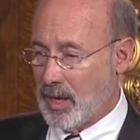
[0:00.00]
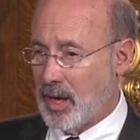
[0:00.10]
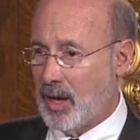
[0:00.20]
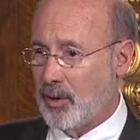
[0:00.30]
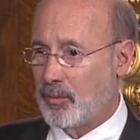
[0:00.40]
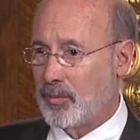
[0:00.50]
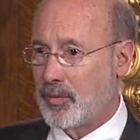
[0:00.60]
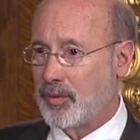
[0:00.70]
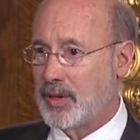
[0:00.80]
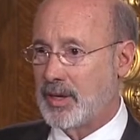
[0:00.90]
Um,
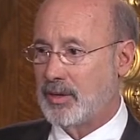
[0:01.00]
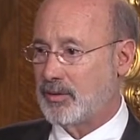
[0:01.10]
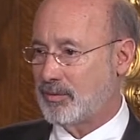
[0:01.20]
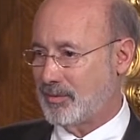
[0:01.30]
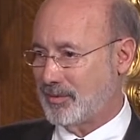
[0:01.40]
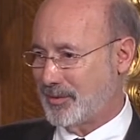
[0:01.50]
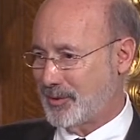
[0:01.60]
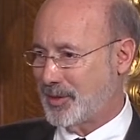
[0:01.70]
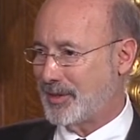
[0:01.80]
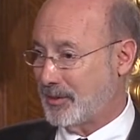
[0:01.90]
the,
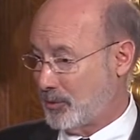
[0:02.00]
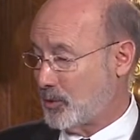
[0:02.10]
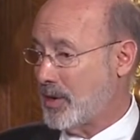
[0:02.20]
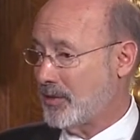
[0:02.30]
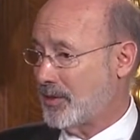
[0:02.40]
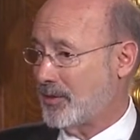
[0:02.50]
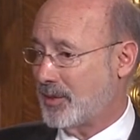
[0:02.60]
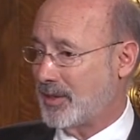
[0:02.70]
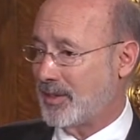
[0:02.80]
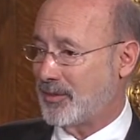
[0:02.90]
the good question. The,
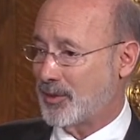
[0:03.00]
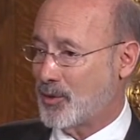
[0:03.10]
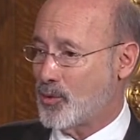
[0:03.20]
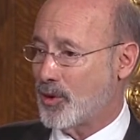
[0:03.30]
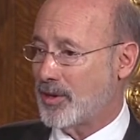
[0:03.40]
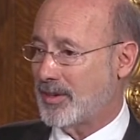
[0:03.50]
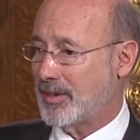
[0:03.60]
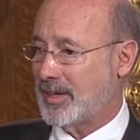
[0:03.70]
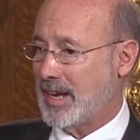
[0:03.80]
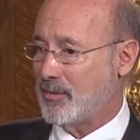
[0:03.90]
the, the court
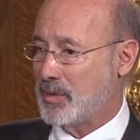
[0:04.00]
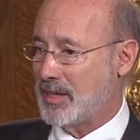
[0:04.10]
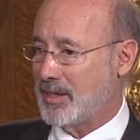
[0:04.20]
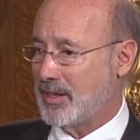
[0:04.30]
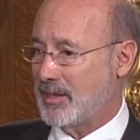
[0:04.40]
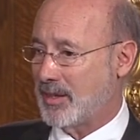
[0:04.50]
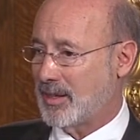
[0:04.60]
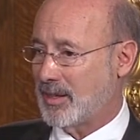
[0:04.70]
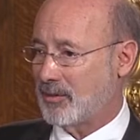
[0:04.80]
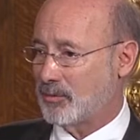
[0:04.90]
gave me the
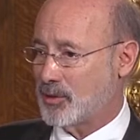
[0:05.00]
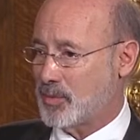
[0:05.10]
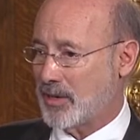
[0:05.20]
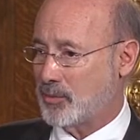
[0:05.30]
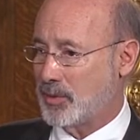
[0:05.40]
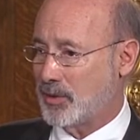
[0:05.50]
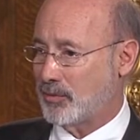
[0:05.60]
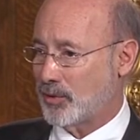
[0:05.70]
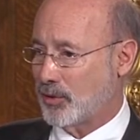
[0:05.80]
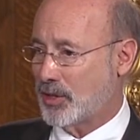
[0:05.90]
uh,
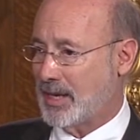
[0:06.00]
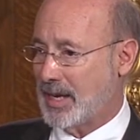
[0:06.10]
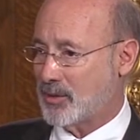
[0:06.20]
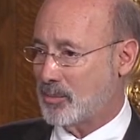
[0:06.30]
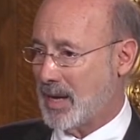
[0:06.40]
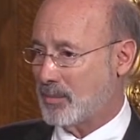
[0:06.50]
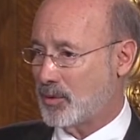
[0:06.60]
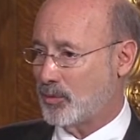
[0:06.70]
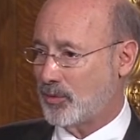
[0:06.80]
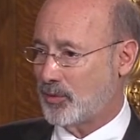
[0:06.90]
responsibility for looking at the map
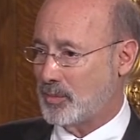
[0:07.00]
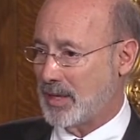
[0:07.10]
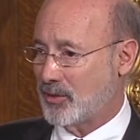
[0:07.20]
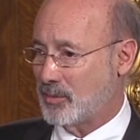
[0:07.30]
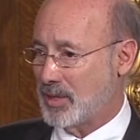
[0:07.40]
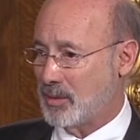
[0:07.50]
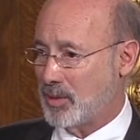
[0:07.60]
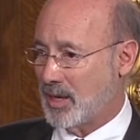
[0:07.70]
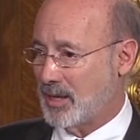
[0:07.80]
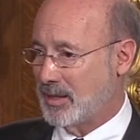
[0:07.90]
that was submitted to me
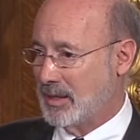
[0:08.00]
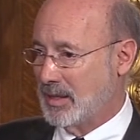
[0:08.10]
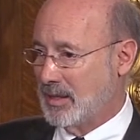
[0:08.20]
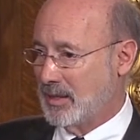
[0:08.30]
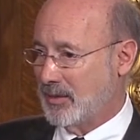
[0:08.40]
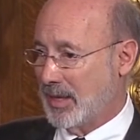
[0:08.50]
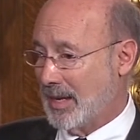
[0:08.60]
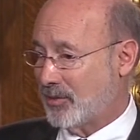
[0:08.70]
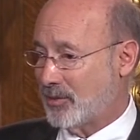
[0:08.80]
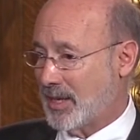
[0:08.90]
by the
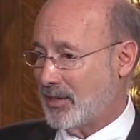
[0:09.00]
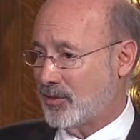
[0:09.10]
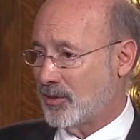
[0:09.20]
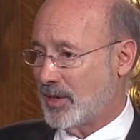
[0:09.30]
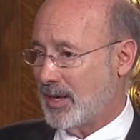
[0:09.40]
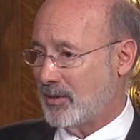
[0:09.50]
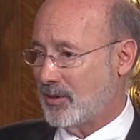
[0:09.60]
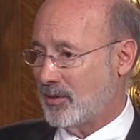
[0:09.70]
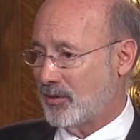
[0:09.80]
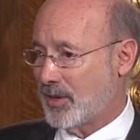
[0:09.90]
legislature and
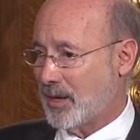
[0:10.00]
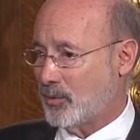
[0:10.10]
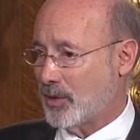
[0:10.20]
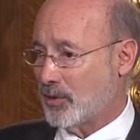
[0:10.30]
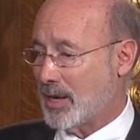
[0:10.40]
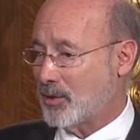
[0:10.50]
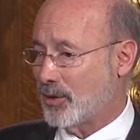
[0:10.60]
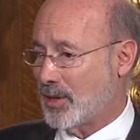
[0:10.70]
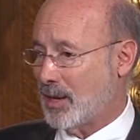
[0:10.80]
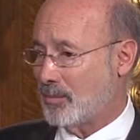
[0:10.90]
to decide whether I
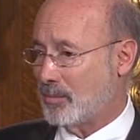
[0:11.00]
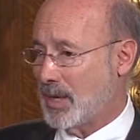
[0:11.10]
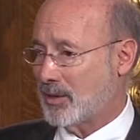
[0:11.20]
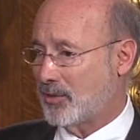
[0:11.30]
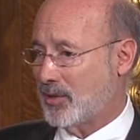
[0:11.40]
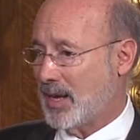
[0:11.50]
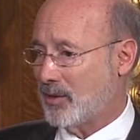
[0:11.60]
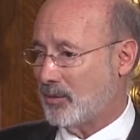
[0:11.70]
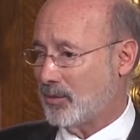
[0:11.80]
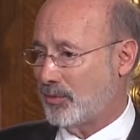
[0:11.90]
thought that met the
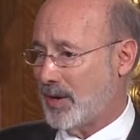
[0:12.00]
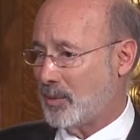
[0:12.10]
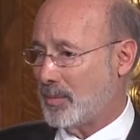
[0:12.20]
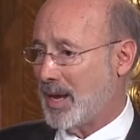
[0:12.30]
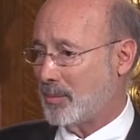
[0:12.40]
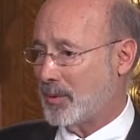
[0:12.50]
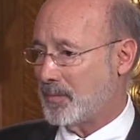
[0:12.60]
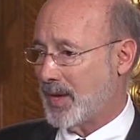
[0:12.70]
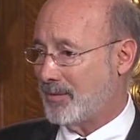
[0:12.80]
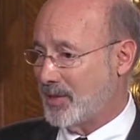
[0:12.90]
standard of a fair map.
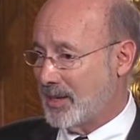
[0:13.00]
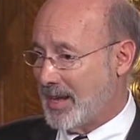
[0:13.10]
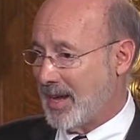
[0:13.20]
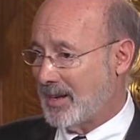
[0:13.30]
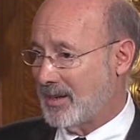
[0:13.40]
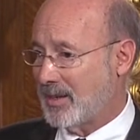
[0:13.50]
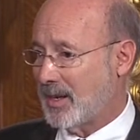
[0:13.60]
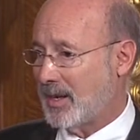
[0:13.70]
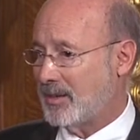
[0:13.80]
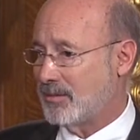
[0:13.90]
I've done that.
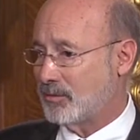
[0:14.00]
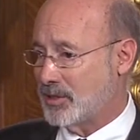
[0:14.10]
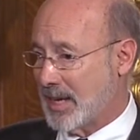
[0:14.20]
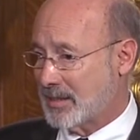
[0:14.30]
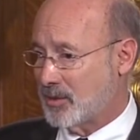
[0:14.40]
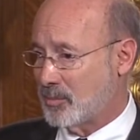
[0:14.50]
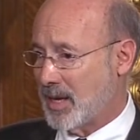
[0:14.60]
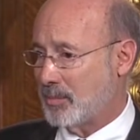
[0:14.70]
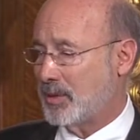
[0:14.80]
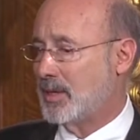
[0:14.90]
I rejected the map.